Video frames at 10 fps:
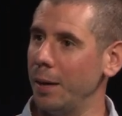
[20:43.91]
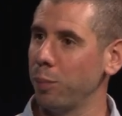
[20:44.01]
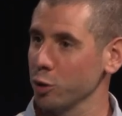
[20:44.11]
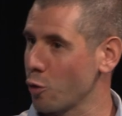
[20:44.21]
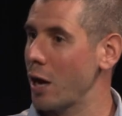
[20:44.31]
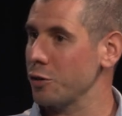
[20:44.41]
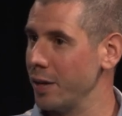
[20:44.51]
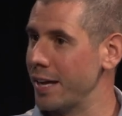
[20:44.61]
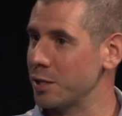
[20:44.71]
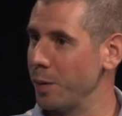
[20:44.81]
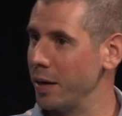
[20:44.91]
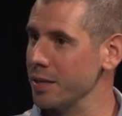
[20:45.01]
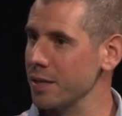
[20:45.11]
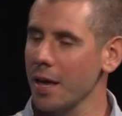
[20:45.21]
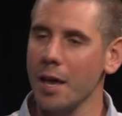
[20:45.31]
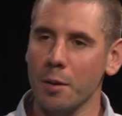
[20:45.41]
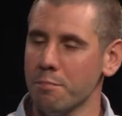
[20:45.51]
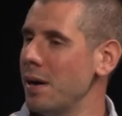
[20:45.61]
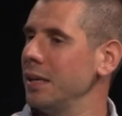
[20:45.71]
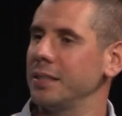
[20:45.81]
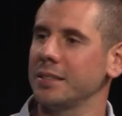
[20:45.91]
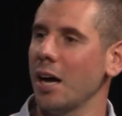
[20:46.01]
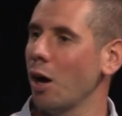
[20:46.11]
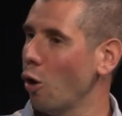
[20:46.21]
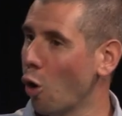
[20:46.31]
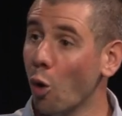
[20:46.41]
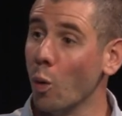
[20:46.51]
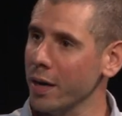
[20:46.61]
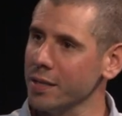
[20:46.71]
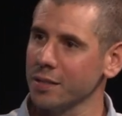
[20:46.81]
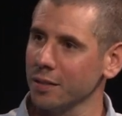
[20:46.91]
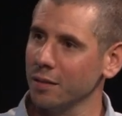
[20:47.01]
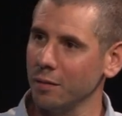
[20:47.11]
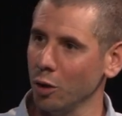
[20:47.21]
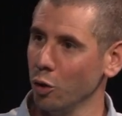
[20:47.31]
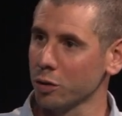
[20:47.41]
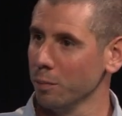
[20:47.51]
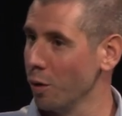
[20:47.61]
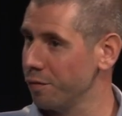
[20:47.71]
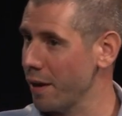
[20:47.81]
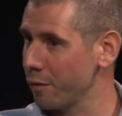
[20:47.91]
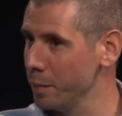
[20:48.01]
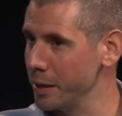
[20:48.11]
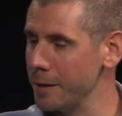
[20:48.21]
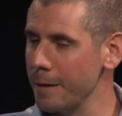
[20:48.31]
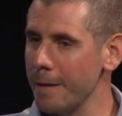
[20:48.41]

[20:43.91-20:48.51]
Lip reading: postgraduate experience, masters are always looked more favorably.